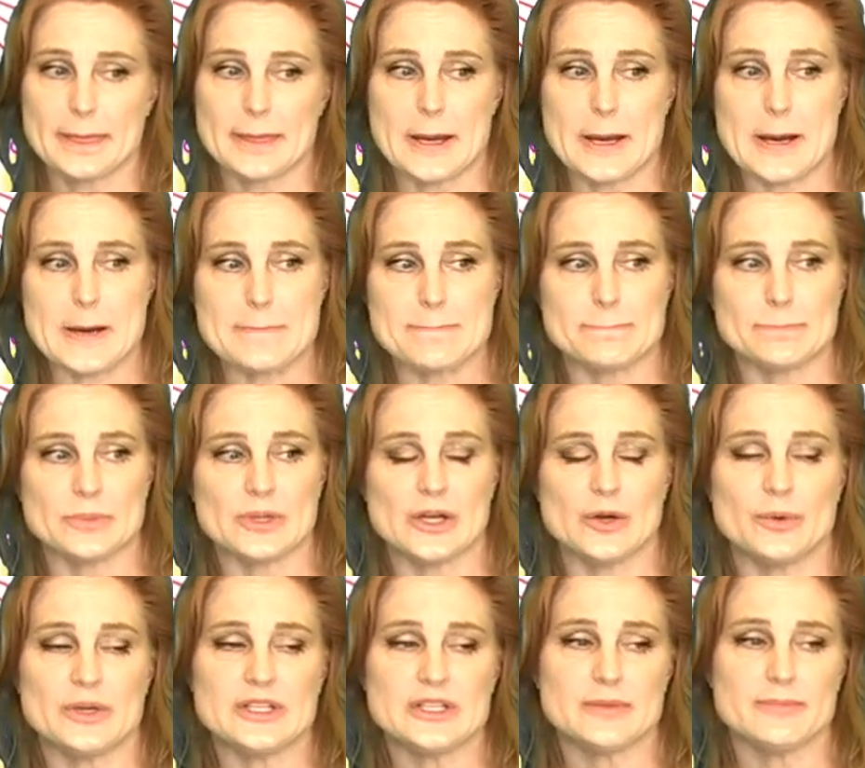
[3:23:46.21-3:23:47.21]

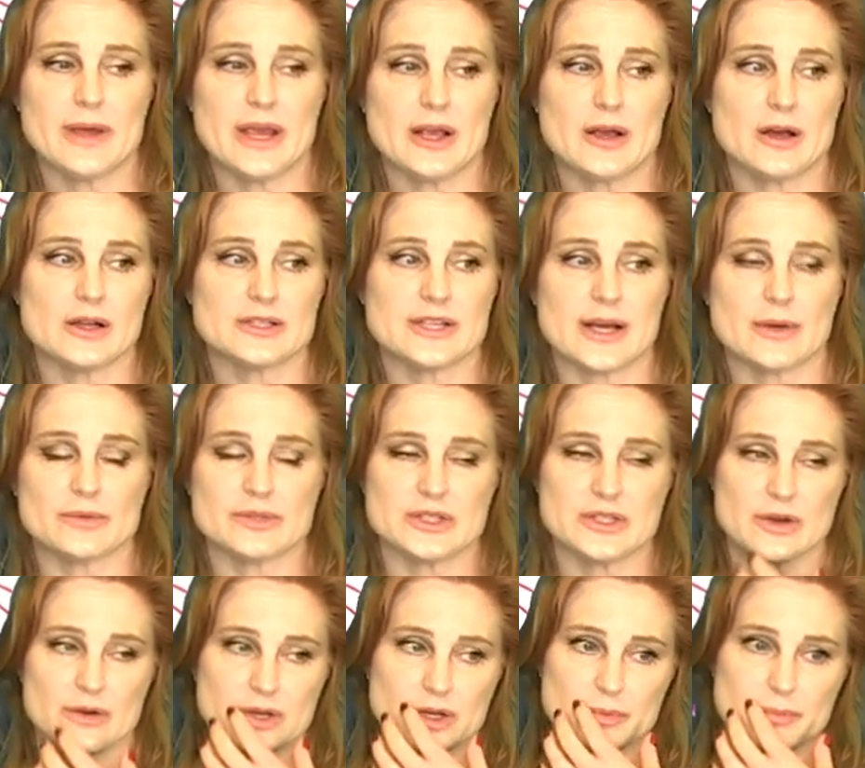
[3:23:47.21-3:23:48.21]
We did make contact with
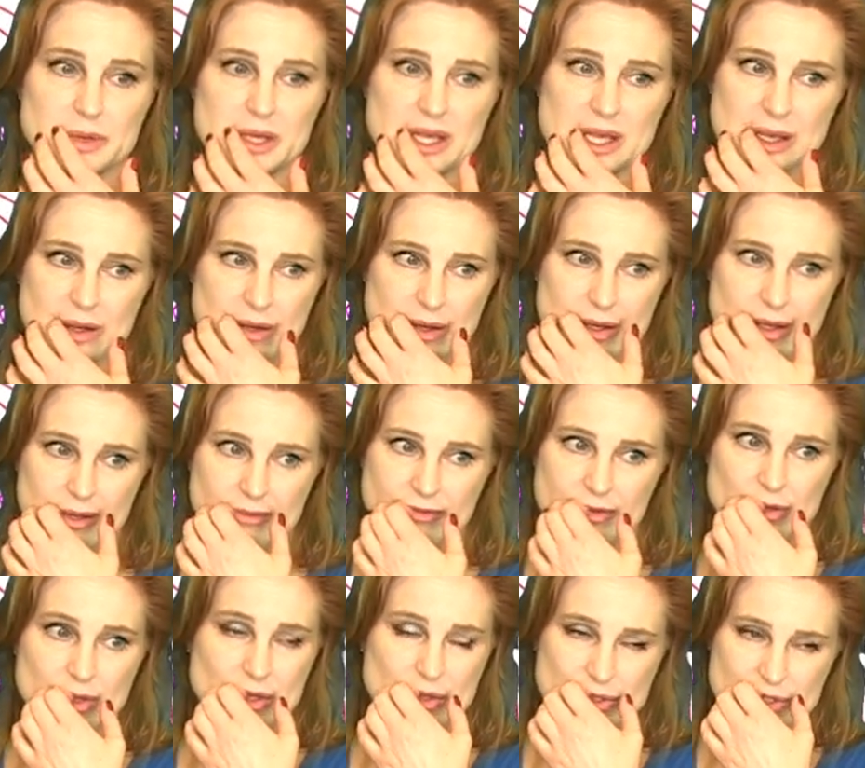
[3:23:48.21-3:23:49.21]
stereo B a
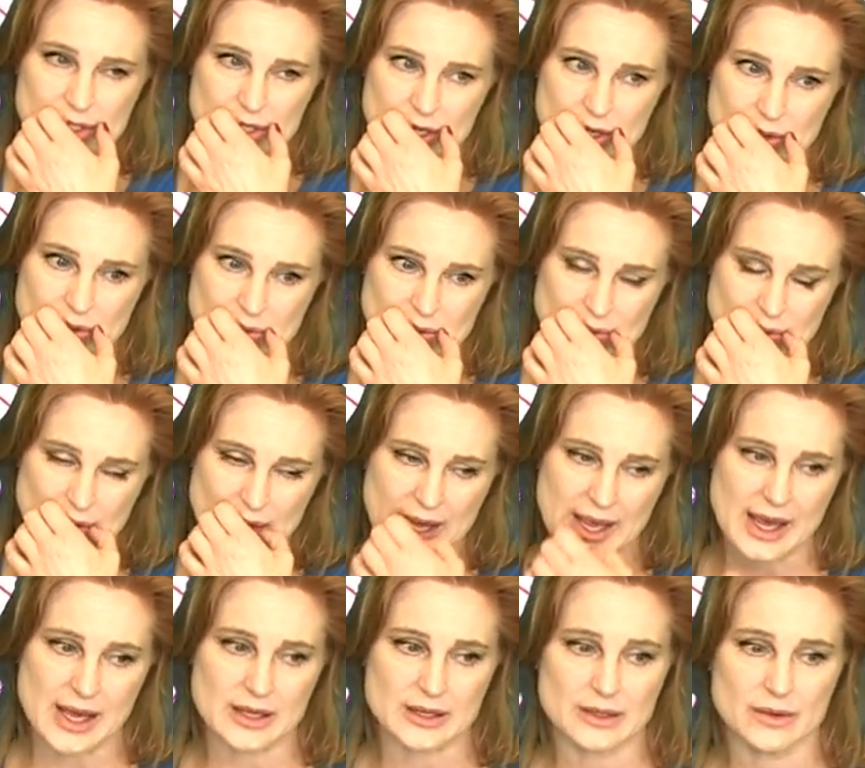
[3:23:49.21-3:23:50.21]
few years ago,
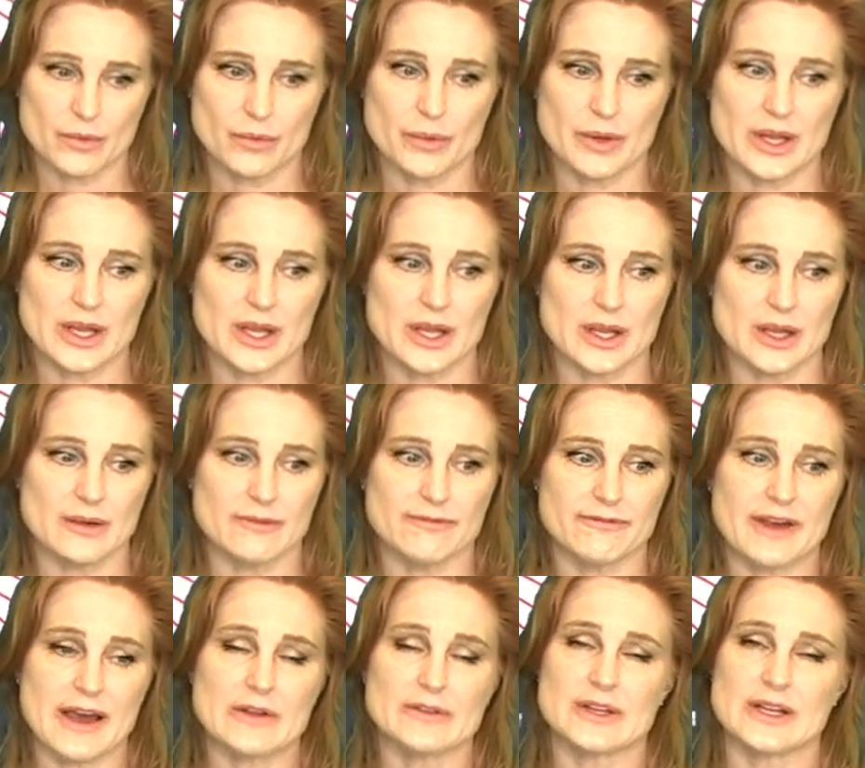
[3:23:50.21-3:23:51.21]
and we
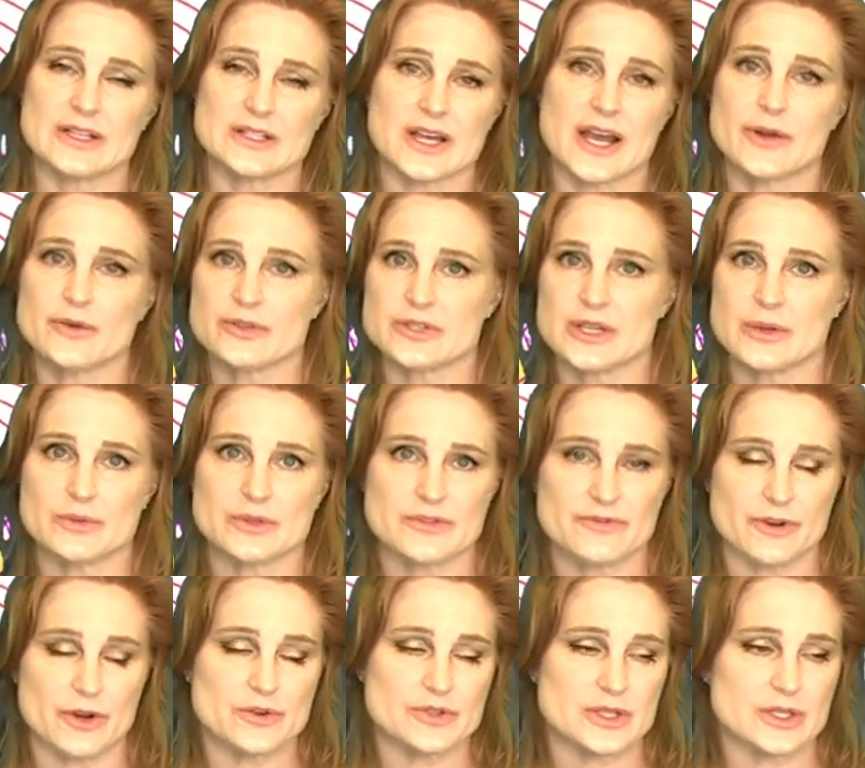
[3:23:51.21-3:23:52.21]
found that its hydrazine was
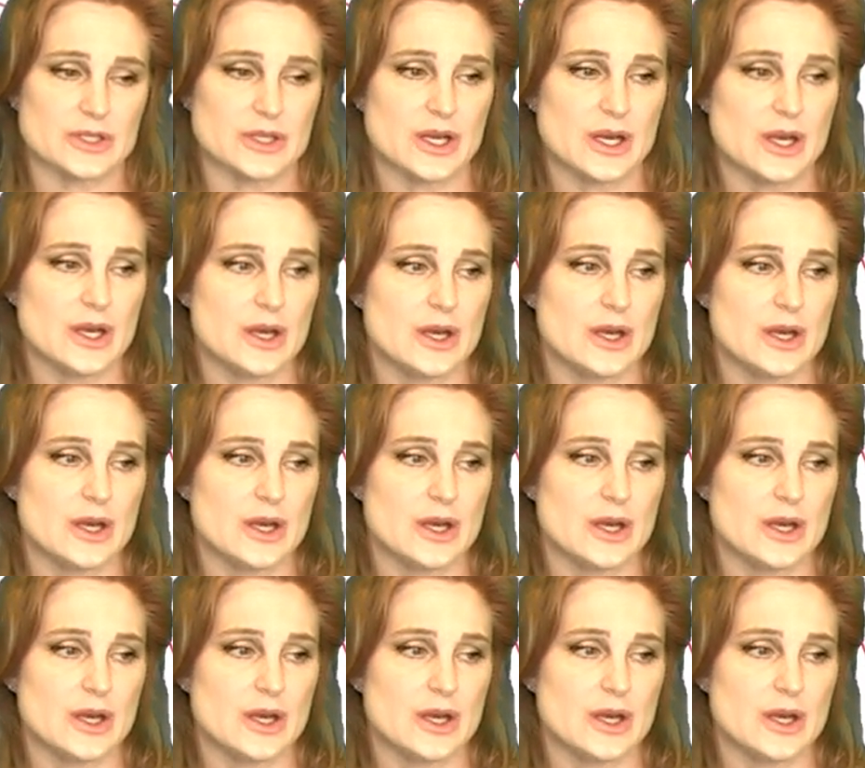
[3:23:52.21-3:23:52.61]
frozen.